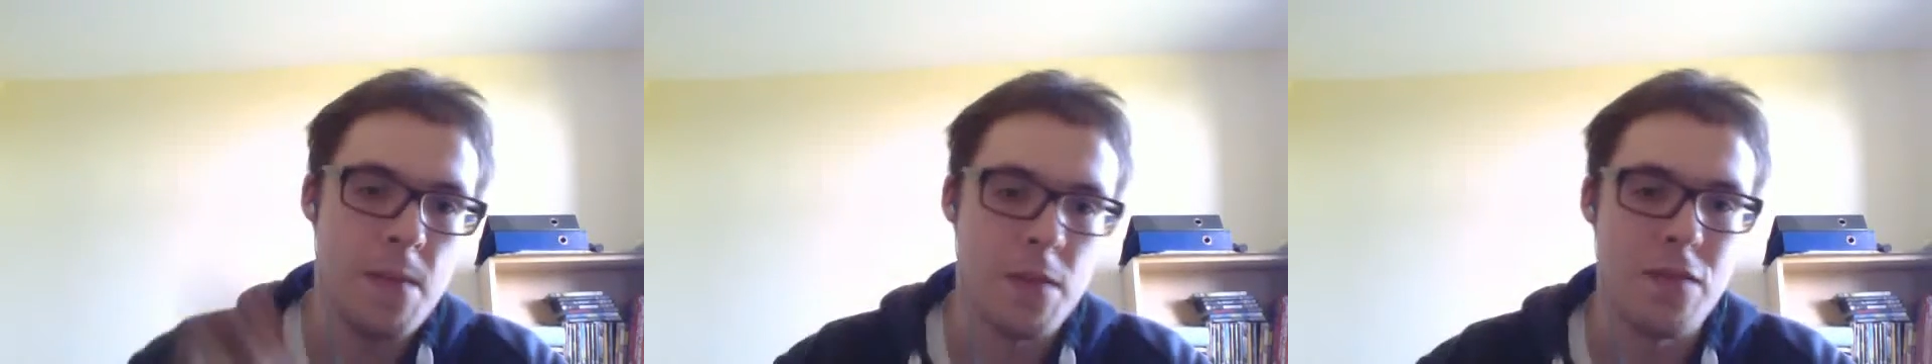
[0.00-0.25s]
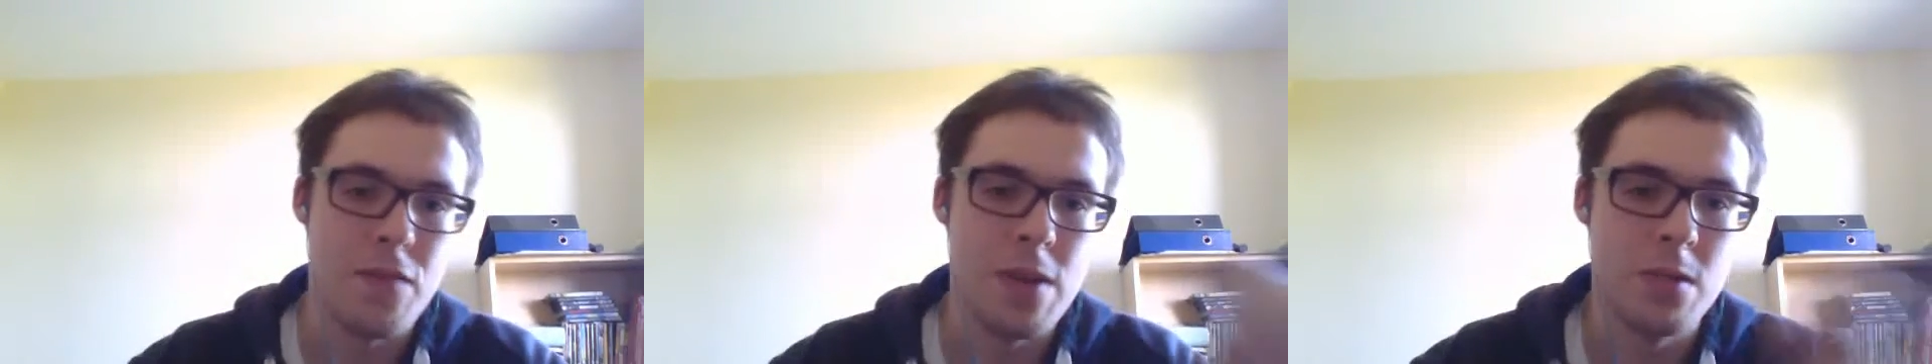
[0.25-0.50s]
the
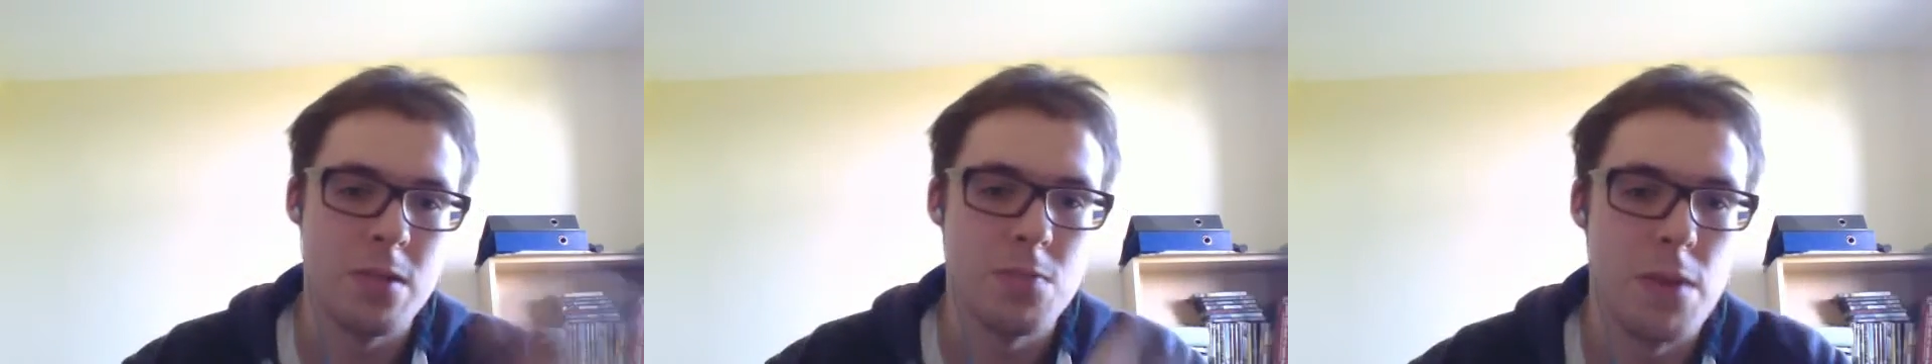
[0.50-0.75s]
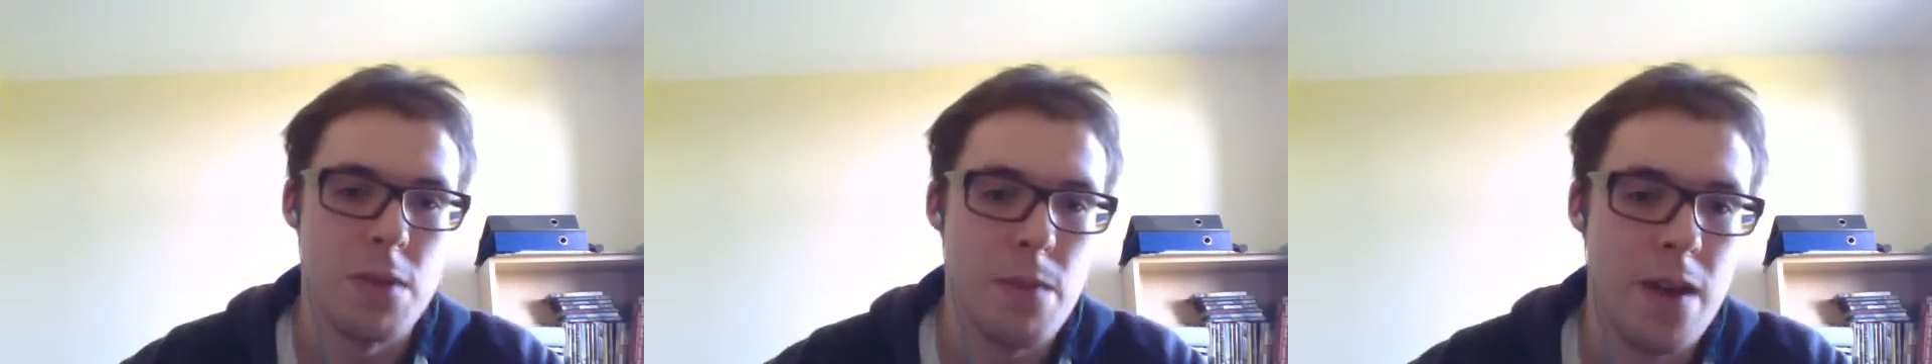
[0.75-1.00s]
field
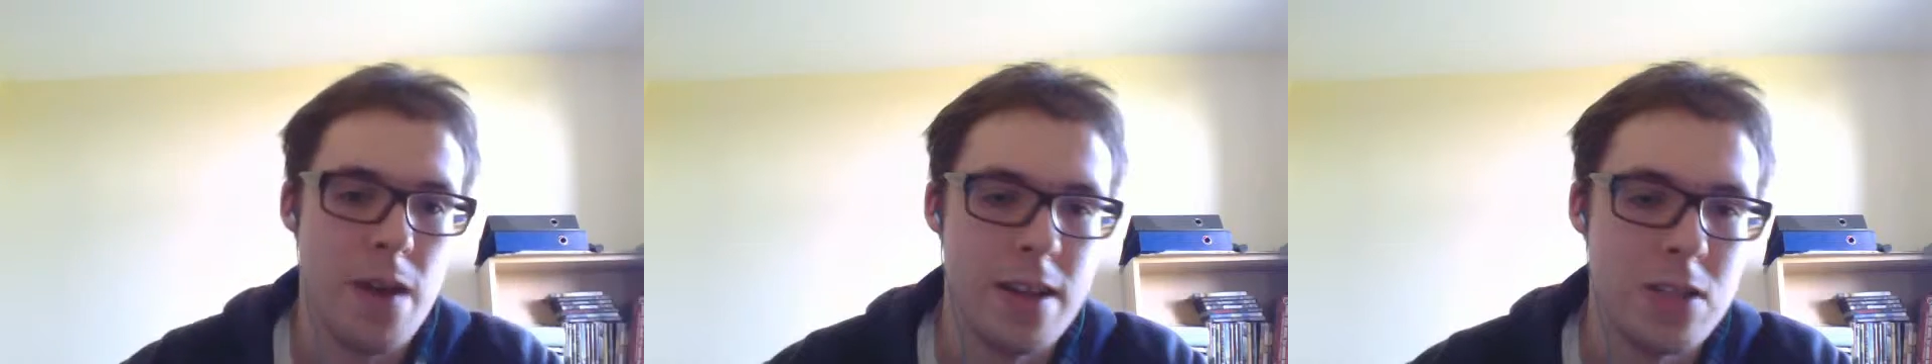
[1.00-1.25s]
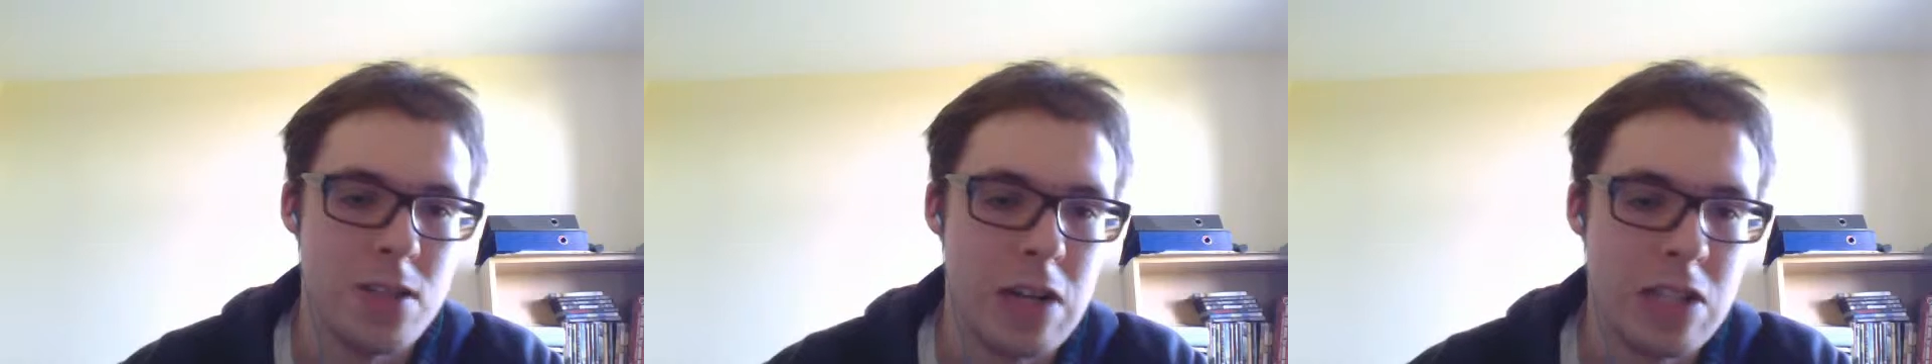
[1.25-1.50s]
spread behind
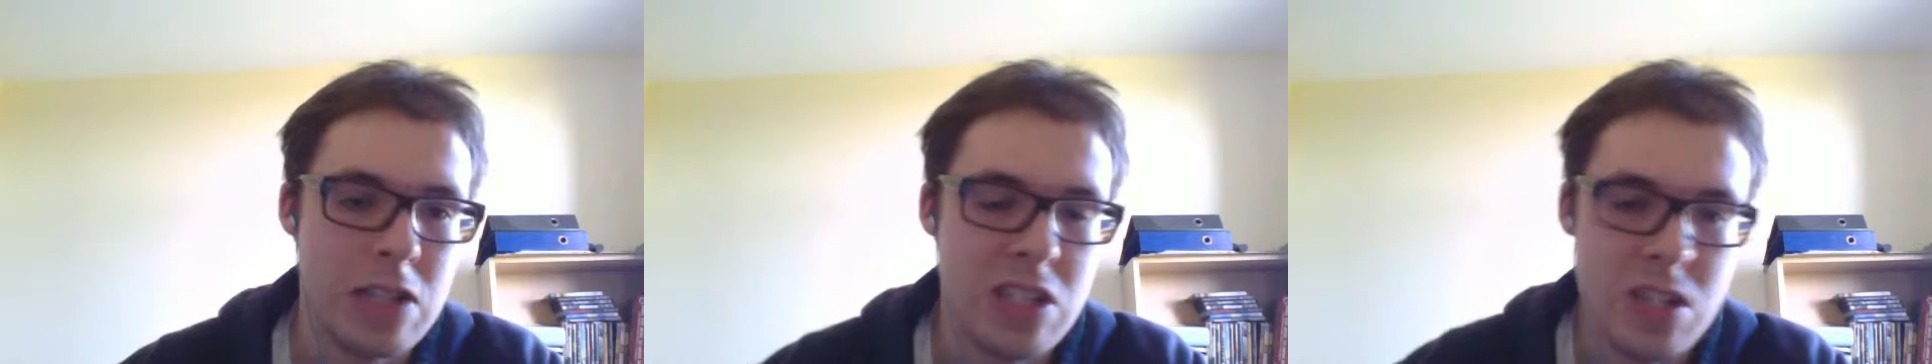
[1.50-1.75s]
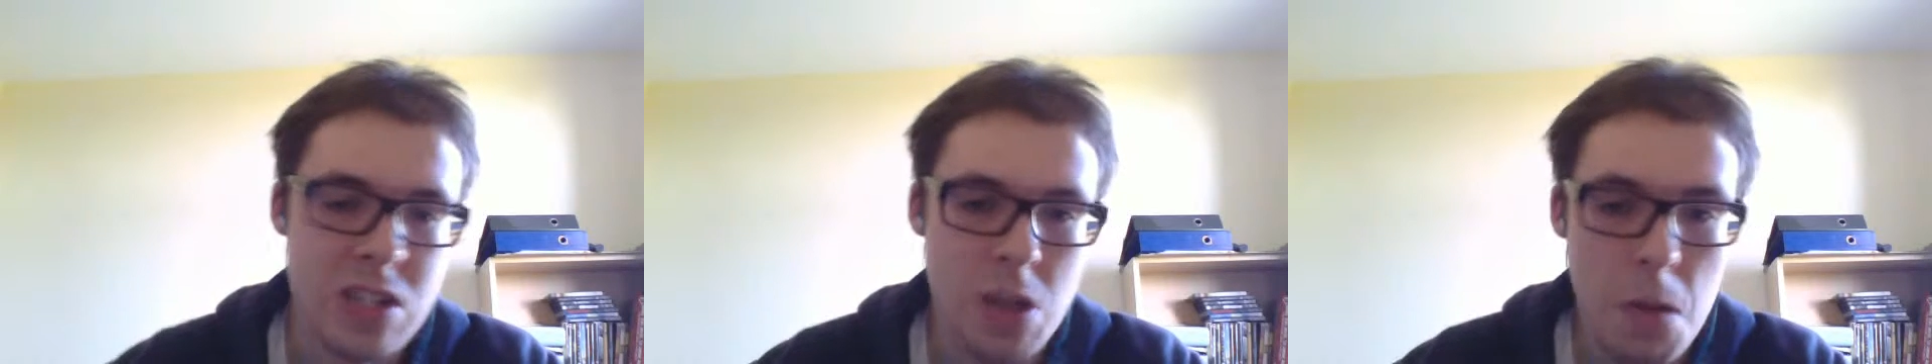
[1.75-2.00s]
this race is
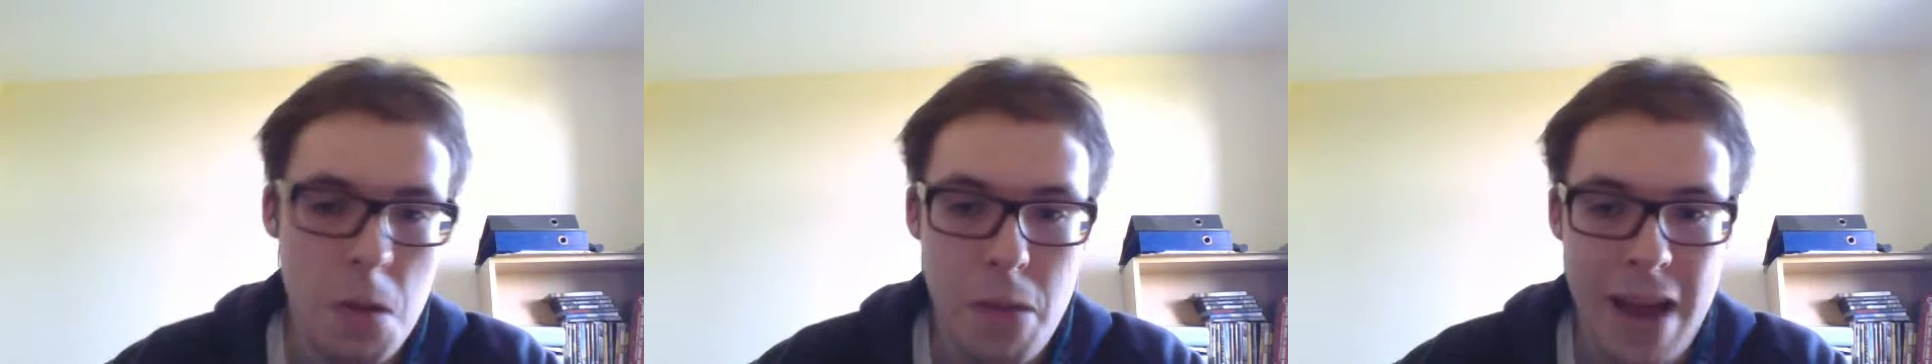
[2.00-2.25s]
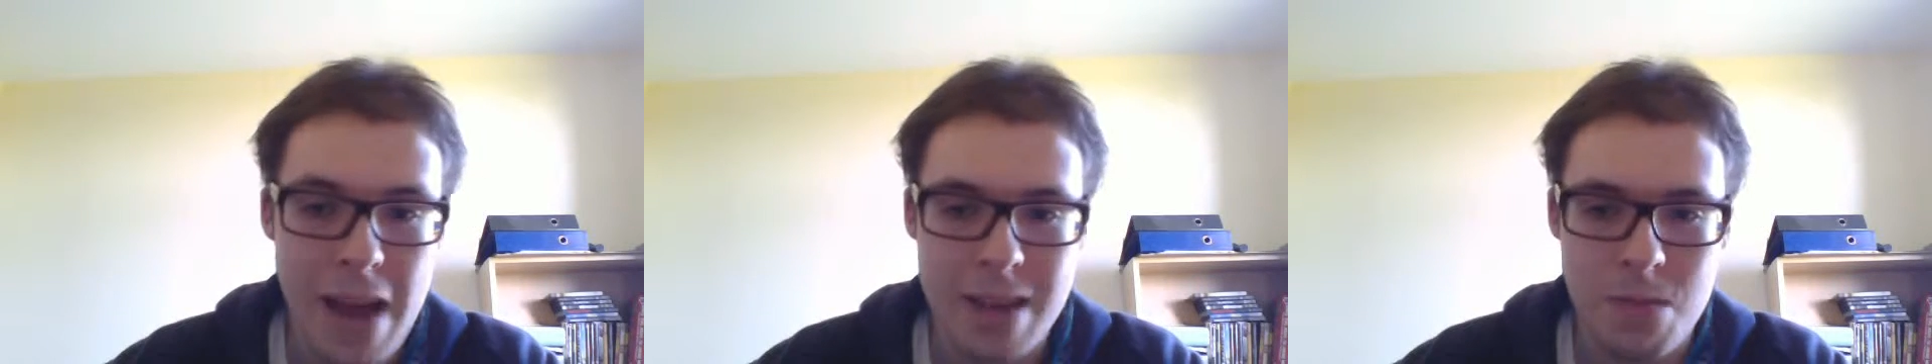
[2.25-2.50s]
so
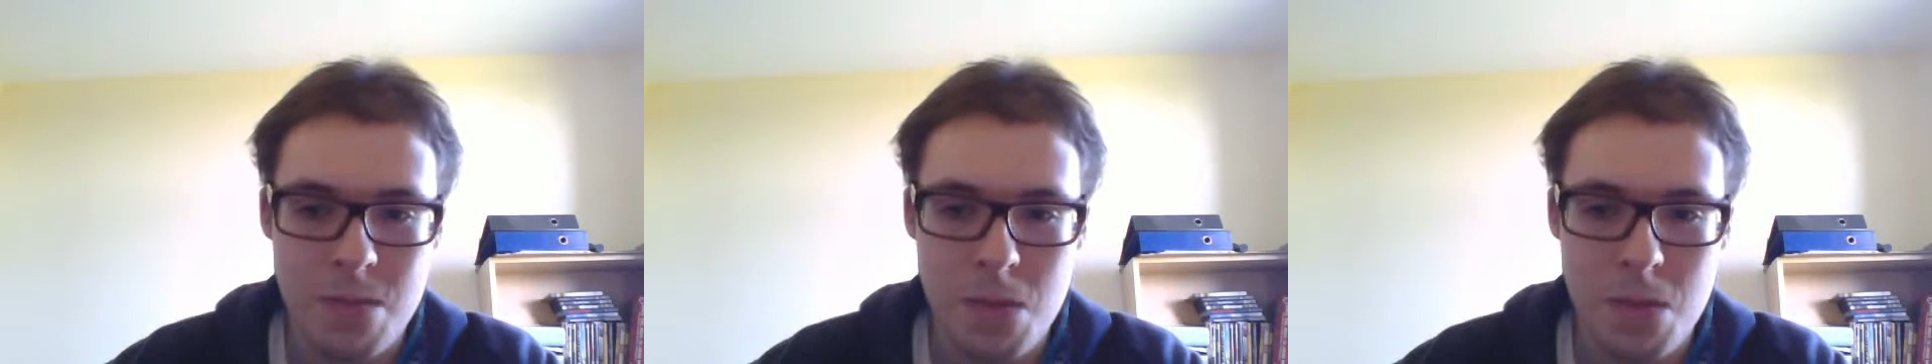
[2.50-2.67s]
bad.